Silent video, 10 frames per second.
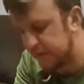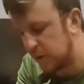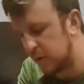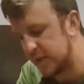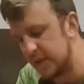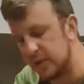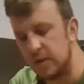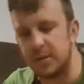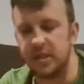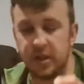of course, has got
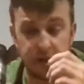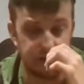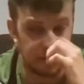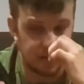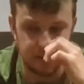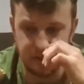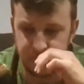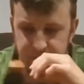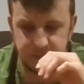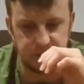my deodorant. So this
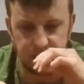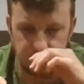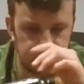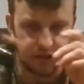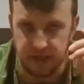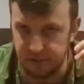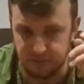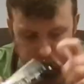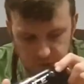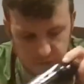one's just a cheap
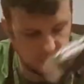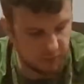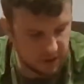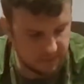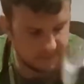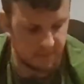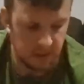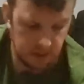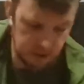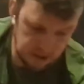chocolate one.
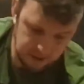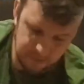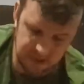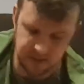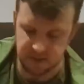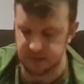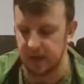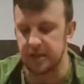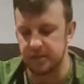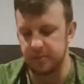It just
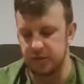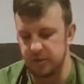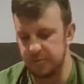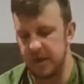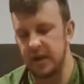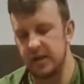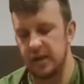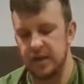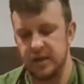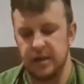stays in my gym bag.
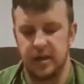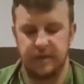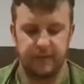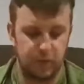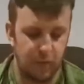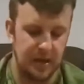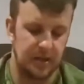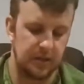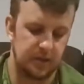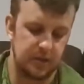But
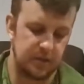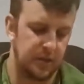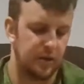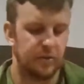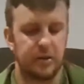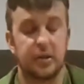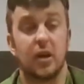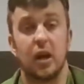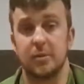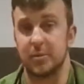when those
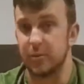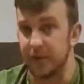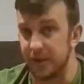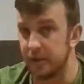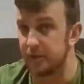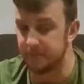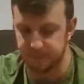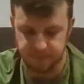times when